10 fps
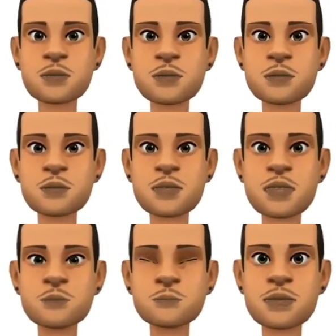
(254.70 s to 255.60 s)

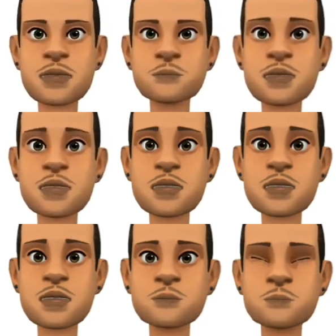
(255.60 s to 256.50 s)
Again, I have
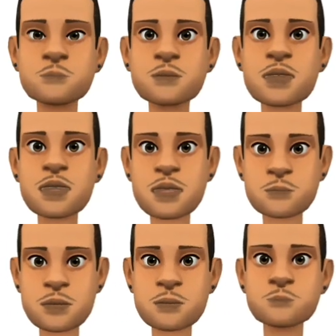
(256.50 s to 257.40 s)
nothing against
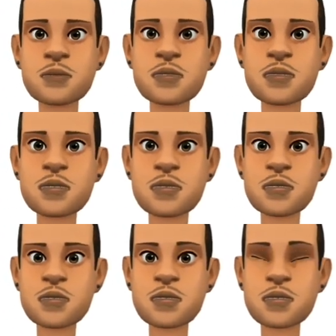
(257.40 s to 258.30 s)
foreigners, but I'm not happy
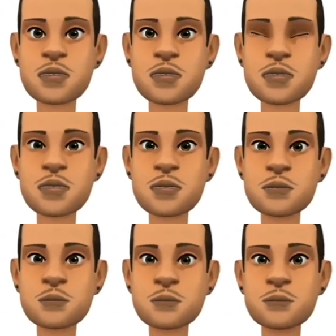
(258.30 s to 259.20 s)
with the manner in which
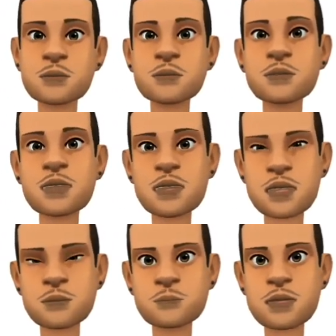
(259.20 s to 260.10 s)

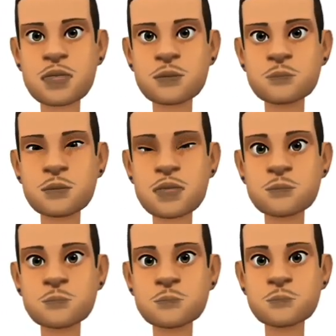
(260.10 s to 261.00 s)
immigration is
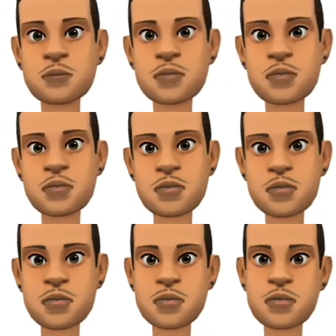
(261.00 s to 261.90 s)
handled by our
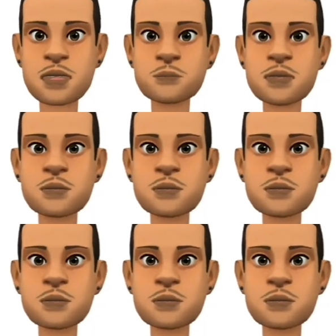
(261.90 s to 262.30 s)
government.